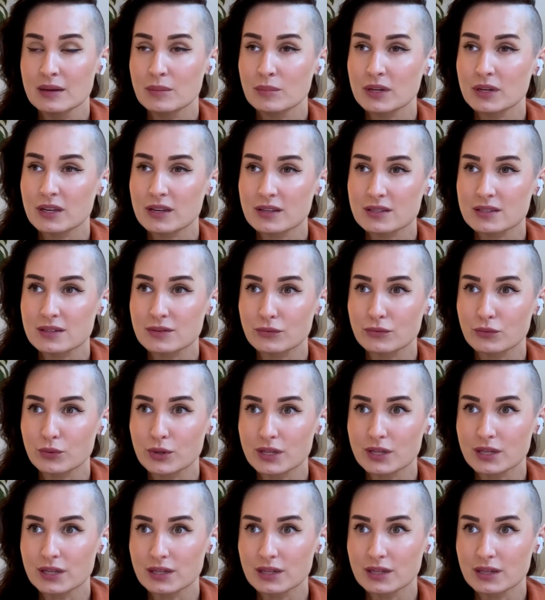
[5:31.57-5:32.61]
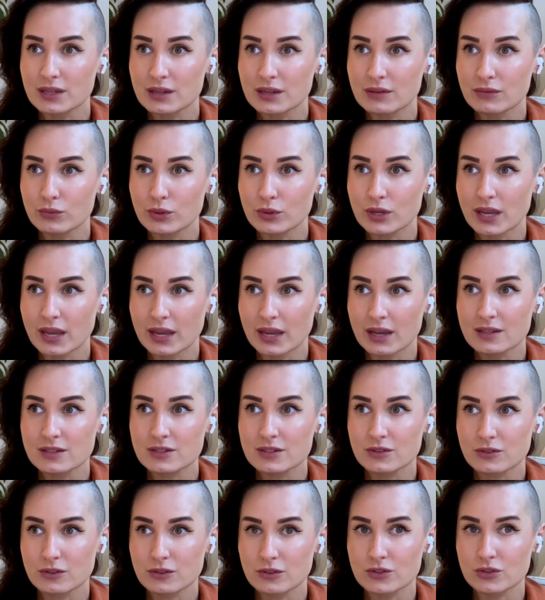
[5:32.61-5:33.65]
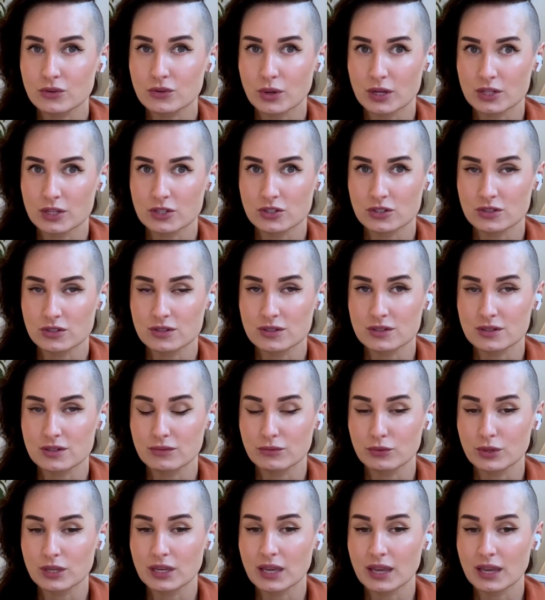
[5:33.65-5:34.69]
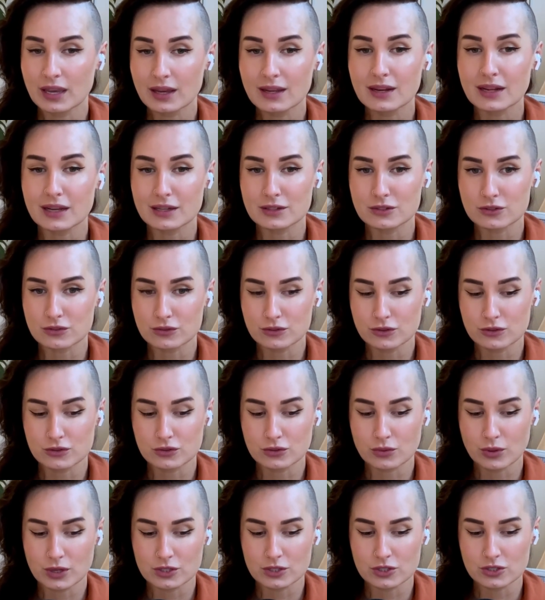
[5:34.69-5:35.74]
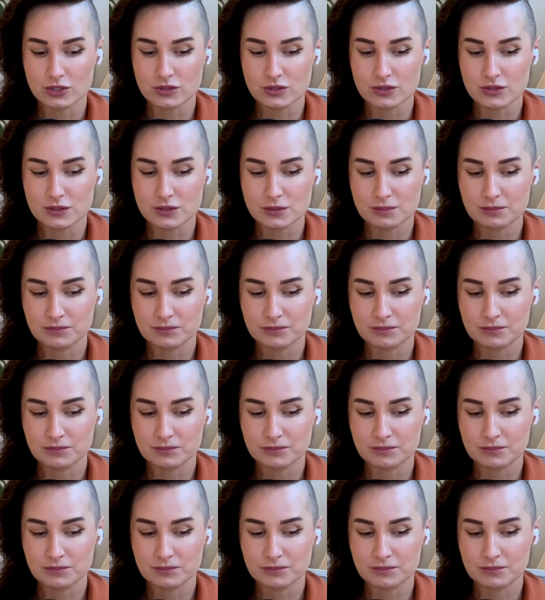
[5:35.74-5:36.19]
Because if we answer those questions, if we can answer those questions,